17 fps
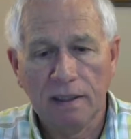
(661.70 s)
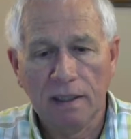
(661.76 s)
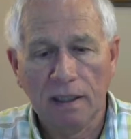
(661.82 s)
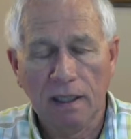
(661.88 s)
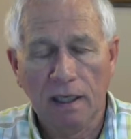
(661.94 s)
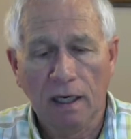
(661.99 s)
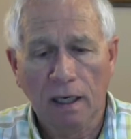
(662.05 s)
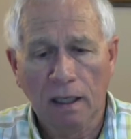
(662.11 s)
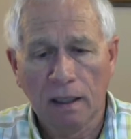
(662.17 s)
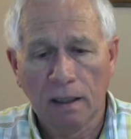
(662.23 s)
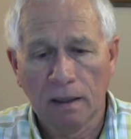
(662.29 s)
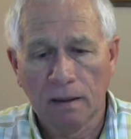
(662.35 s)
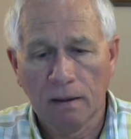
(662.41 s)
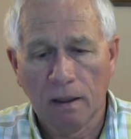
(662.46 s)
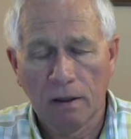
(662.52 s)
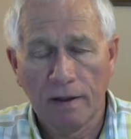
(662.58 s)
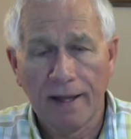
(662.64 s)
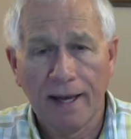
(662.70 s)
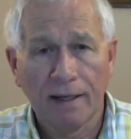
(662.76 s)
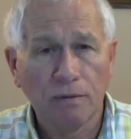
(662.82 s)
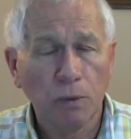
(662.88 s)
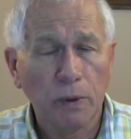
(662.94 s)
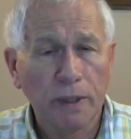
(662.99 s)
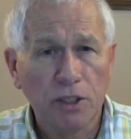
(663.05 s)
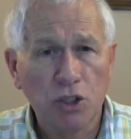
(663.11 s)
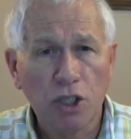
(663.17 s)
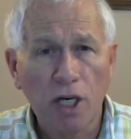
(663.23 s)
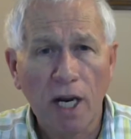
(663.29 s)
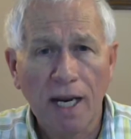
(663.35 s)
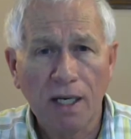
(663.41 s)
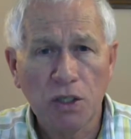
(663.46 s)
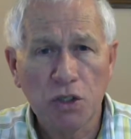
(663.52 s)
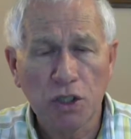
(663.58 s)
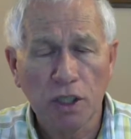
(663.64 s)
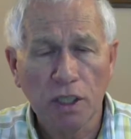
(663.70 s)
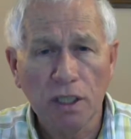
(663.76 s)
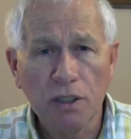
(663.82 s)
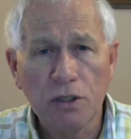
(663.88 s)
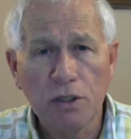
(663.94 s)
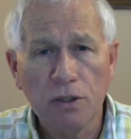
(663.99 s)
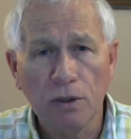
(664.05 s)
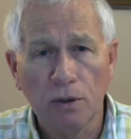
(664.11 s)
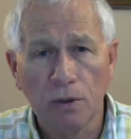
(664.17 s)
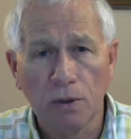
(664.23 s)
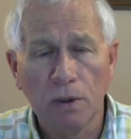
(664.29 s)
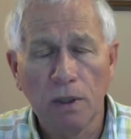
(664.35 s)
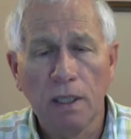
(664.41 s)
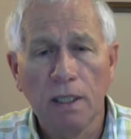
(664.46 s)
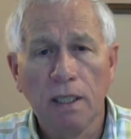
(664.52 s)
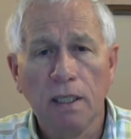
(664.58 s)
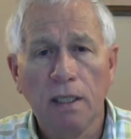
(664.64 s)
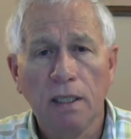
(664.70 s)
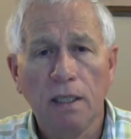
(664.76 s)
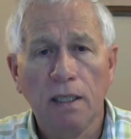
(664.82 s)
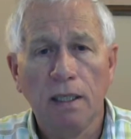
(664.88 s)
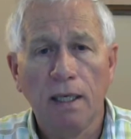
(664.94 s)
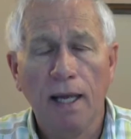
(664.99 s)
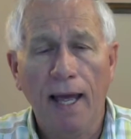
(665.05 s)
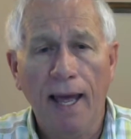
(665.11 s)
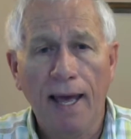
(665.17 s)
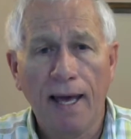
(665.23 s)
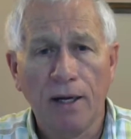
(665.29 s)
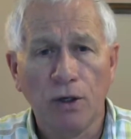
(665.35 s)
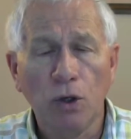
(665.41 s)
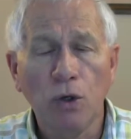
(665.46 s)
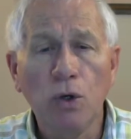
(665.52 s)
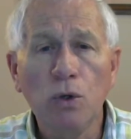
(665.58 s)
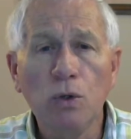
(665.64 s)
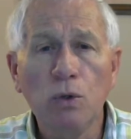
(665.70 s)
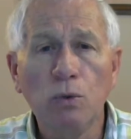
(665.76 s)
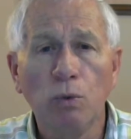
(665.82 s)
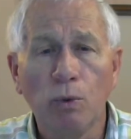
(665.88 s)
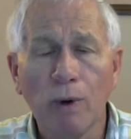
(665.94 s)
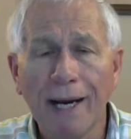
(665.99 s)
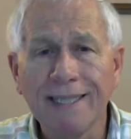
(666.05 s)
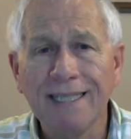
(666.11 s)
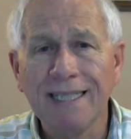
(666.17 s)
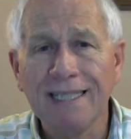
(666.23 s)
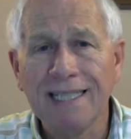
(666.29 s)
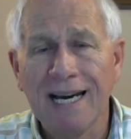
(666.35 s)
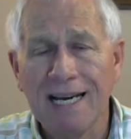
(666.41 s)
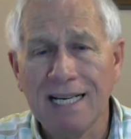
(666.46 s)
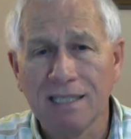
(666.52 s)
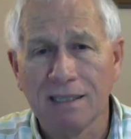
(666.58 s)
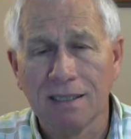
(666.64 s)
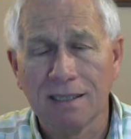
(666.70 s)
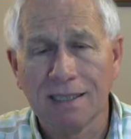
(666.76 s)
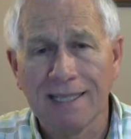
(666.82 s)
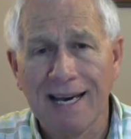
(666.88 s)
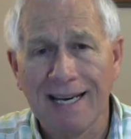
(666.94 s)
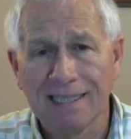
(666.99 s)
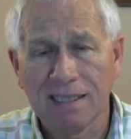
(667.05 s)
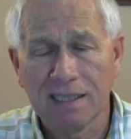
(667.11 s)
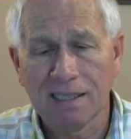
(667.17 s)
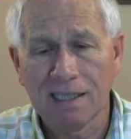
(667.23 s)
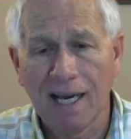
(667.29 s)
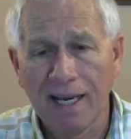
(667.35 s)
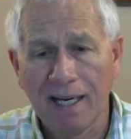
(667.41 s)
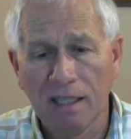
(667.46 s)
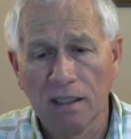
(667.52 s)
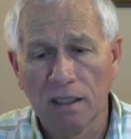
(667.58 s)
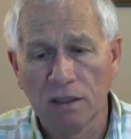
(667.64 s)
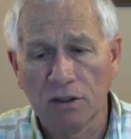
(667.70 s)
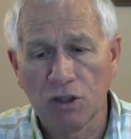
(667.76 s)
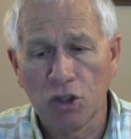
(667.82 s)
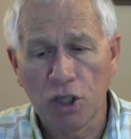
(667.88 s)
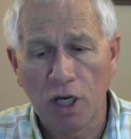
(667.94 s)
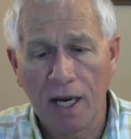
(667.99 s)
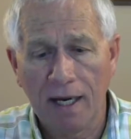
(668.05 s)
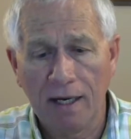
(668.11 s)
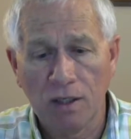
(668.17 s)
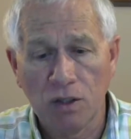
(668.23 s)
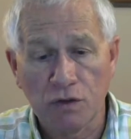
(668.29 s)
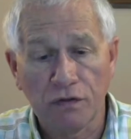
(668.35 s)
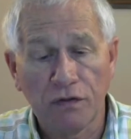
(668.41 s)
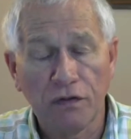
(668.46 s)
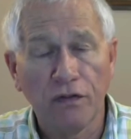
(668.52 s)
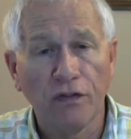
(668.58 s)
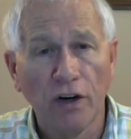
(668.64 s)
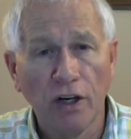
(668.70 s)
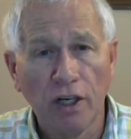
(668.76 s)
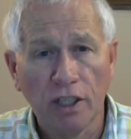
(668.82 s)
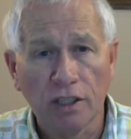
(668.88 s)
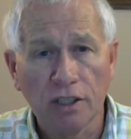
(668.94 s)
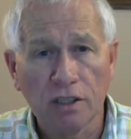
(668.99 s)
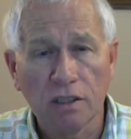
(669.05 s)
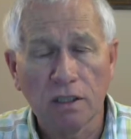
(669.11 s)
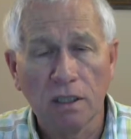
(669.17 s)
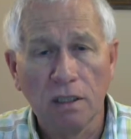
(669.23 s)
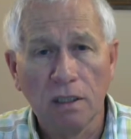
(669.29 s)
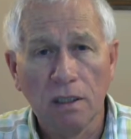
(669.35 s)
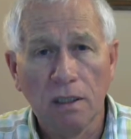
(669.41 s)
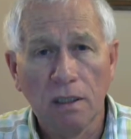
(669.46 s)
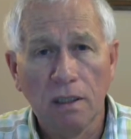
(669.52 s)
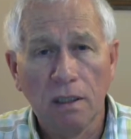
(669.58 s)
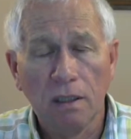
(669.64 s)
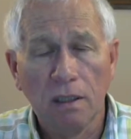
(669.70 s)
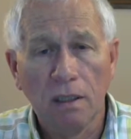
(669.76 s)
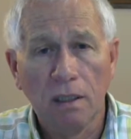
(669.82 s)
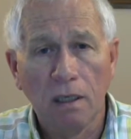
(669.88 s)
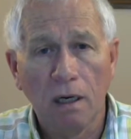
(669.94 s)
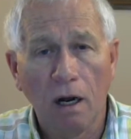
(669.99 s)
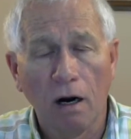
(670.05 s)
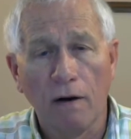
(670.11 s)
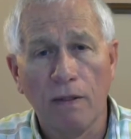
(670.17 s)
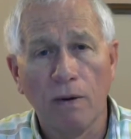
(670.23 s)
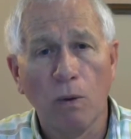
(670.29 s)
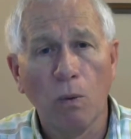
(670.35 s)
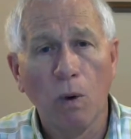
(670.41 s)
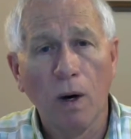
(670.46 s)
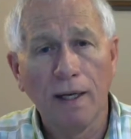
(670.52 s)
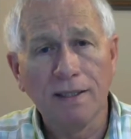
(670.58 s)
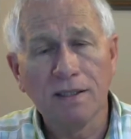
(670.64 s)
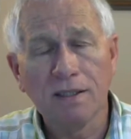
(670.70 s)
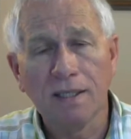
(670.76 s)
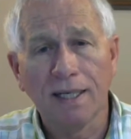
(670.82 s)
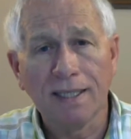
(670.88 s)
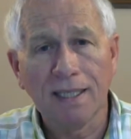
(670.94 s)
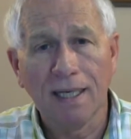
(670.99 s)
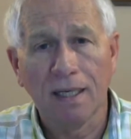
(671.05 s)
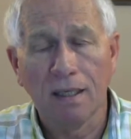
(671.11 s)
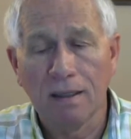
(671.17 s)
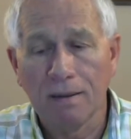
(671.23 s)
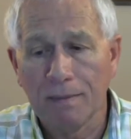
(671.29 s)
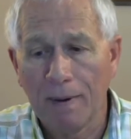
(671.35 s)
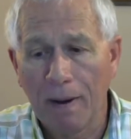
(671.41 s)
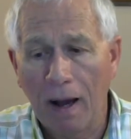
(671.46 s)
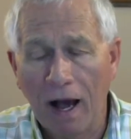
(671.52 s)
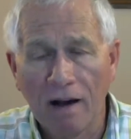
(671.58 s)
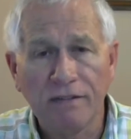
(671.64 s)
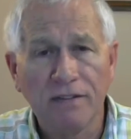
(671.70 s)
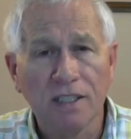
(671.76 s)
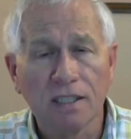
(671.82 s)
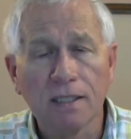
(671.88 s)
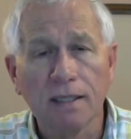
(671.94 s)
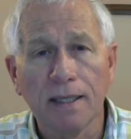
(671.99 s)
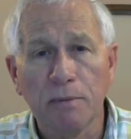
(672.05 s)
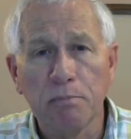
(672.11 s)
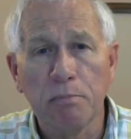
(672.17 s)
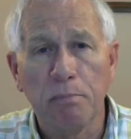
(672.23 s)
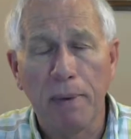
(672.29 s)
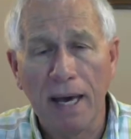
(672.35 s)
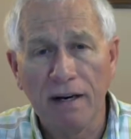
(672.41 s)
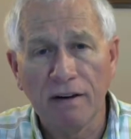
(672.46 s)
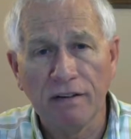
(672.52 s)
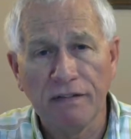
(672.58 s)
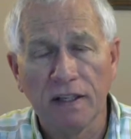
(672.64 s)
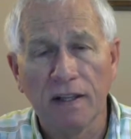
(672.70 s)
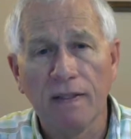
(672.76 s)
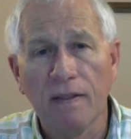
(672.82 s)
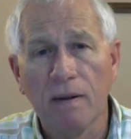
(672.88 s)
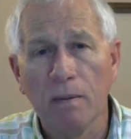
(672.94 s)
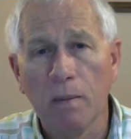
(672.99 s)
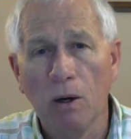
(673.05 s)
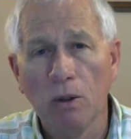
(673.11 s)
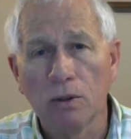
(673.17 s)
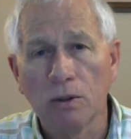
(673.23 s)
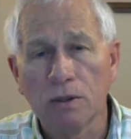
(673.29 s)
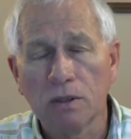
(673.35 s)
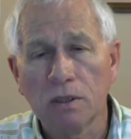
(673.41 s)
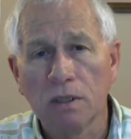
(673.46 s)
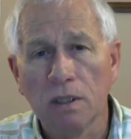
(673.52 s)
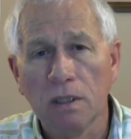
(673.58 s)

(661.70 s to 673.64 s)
or that we change into, and who recognizes that cycle change first, are the ones that can obviously benefit the most.